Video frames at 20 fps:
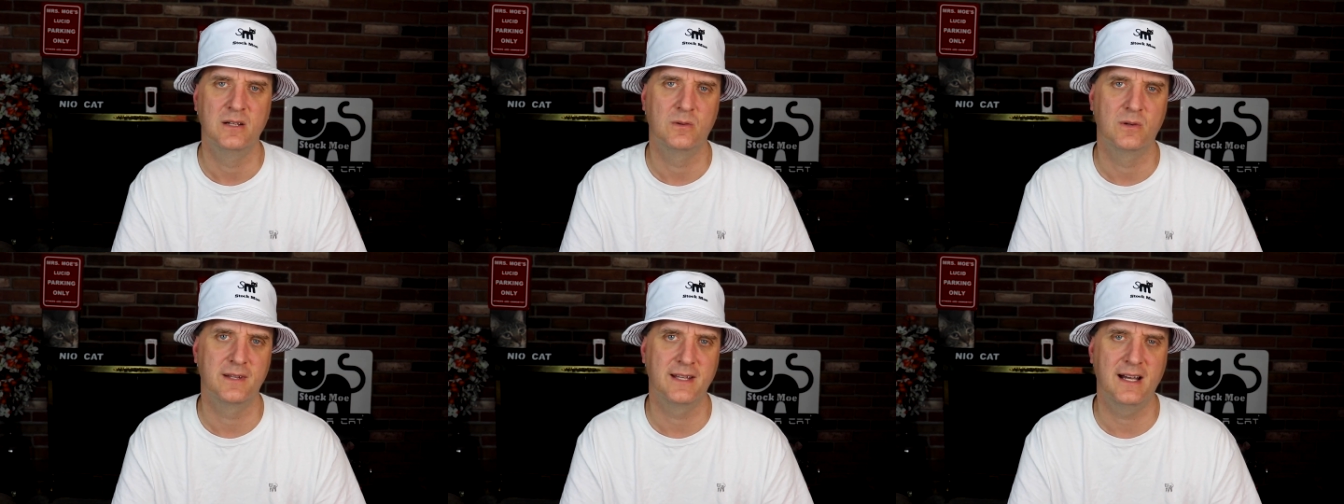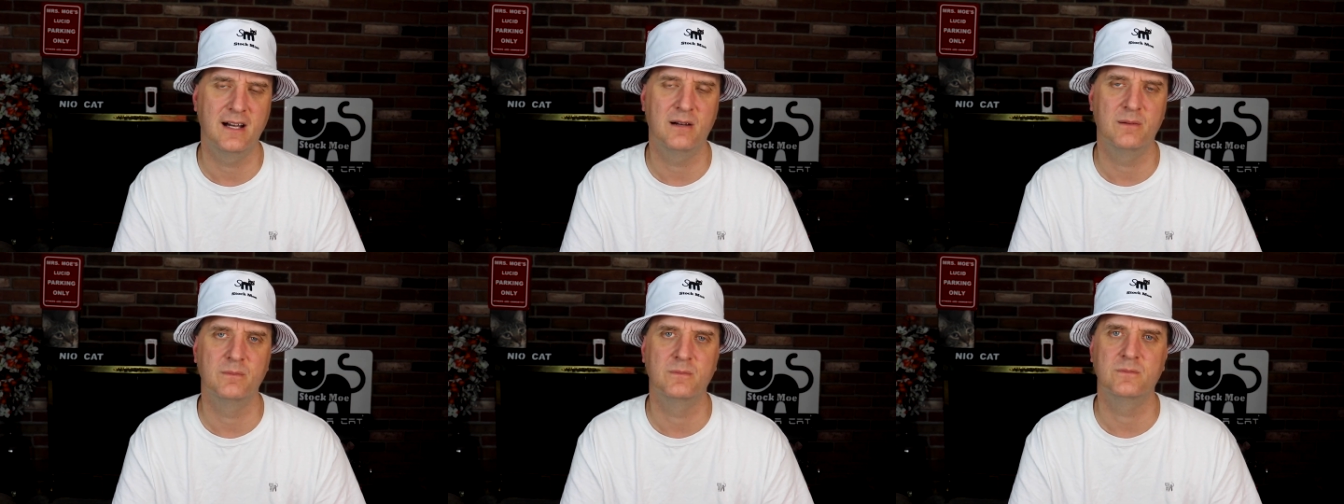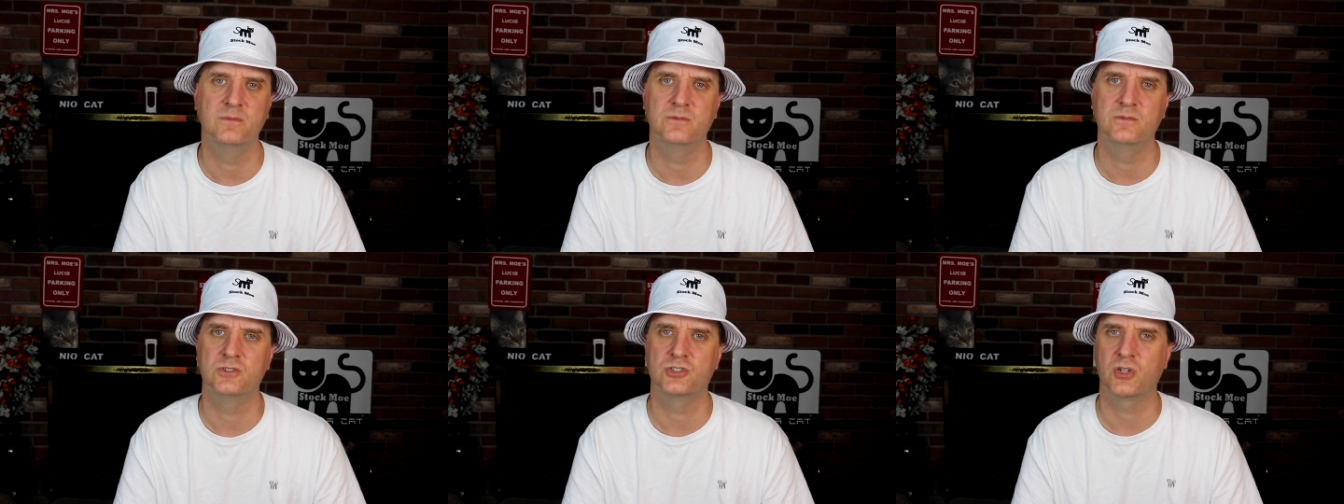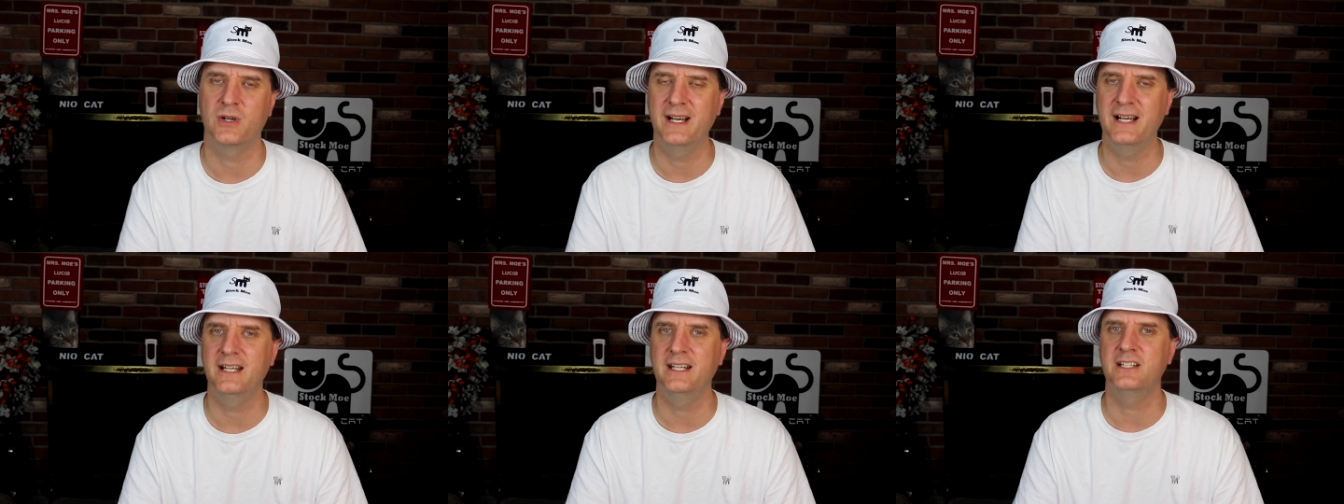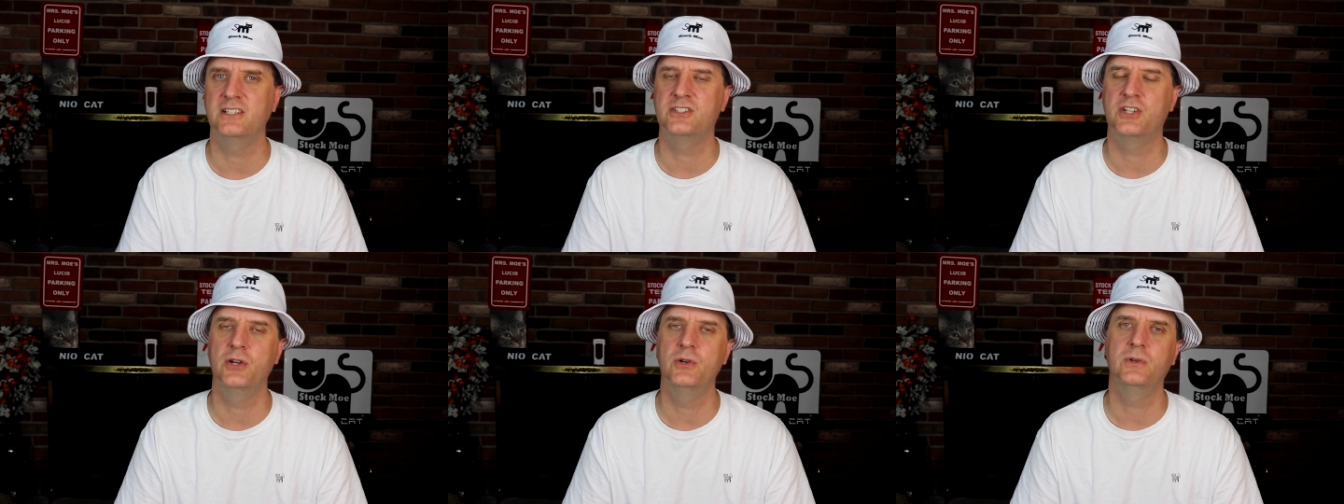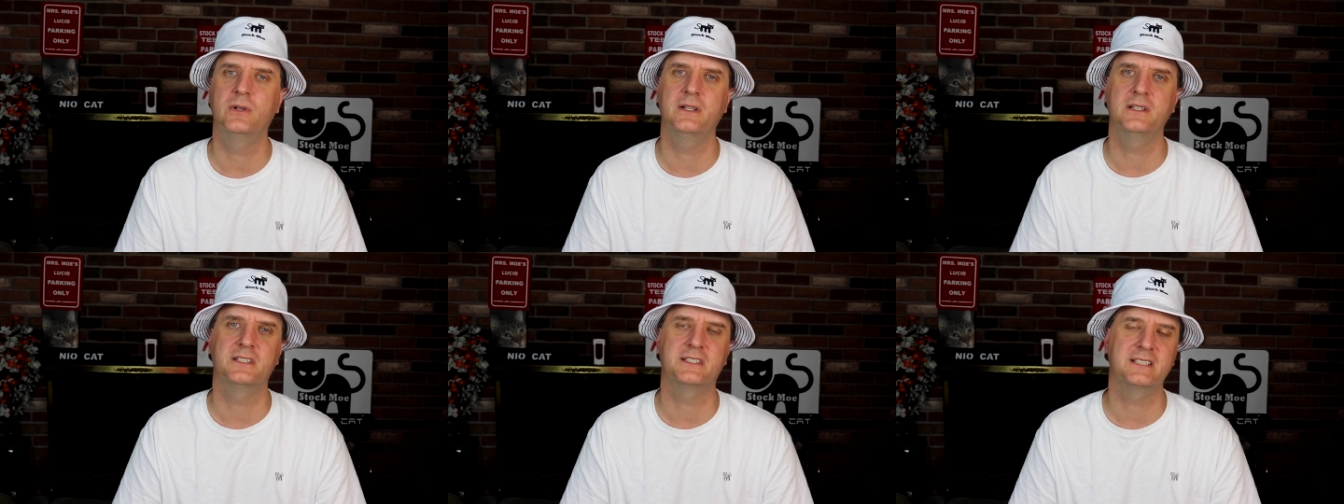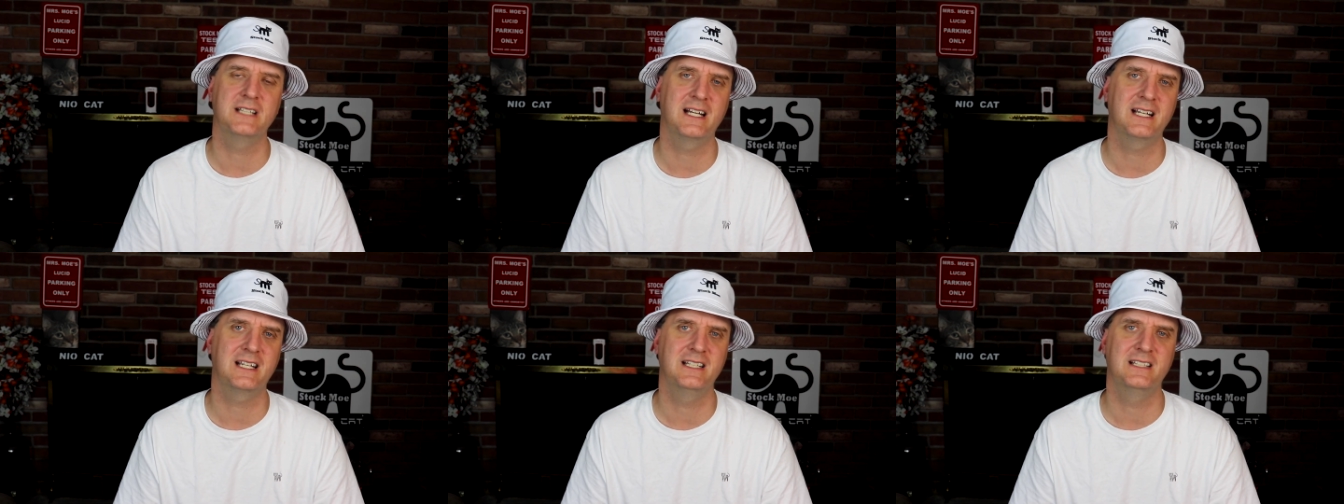without trading 2
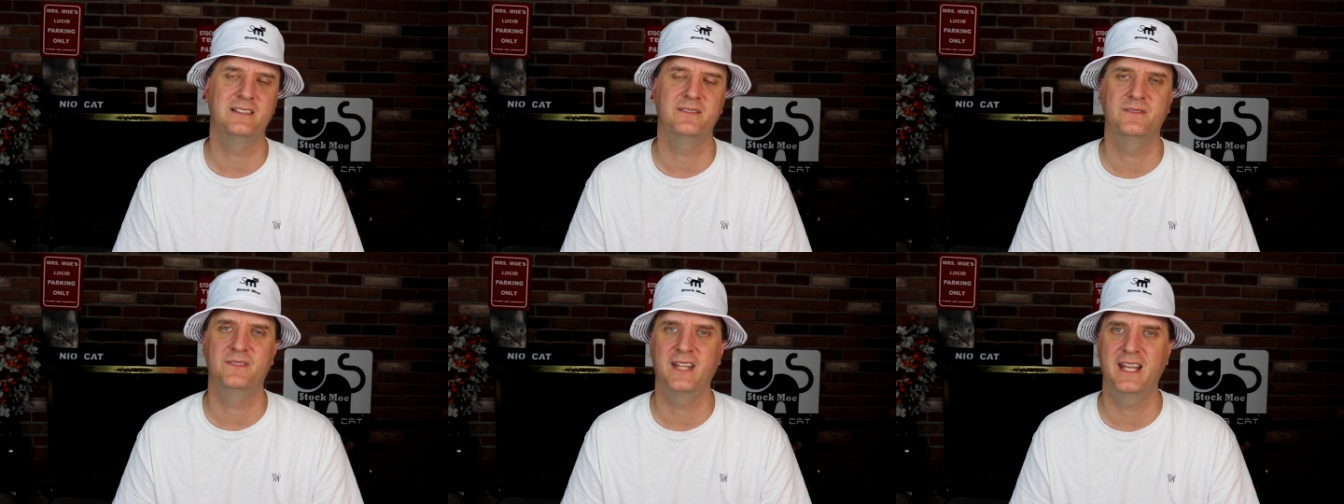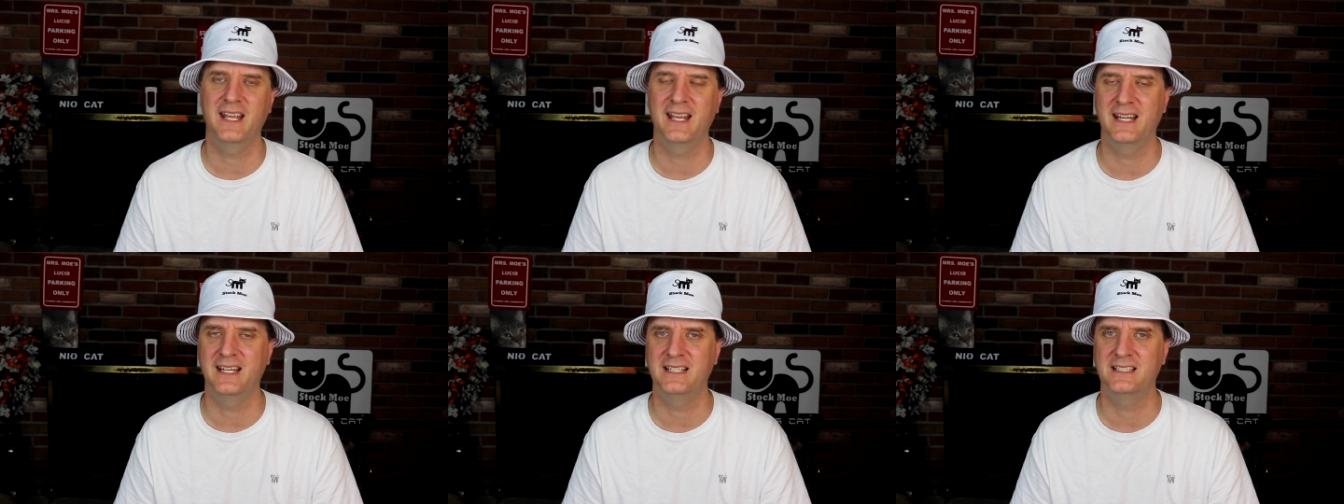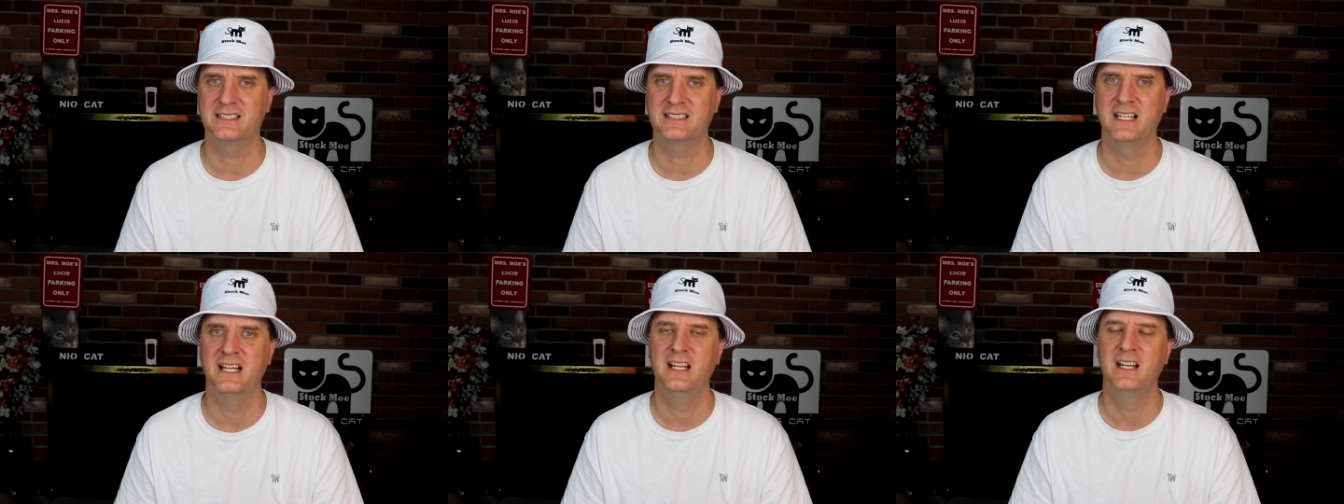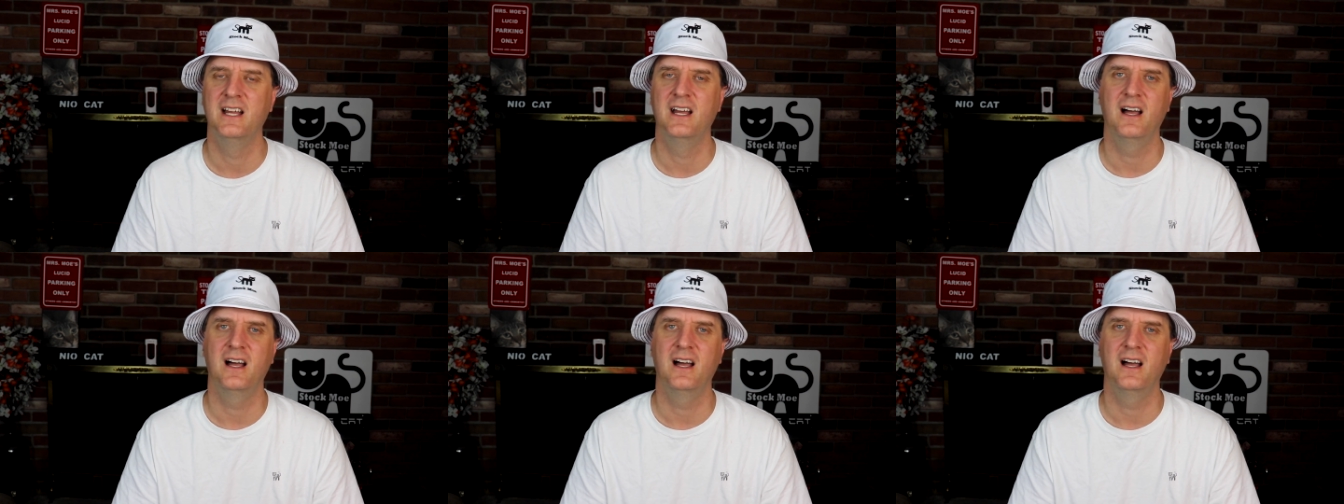consecutive days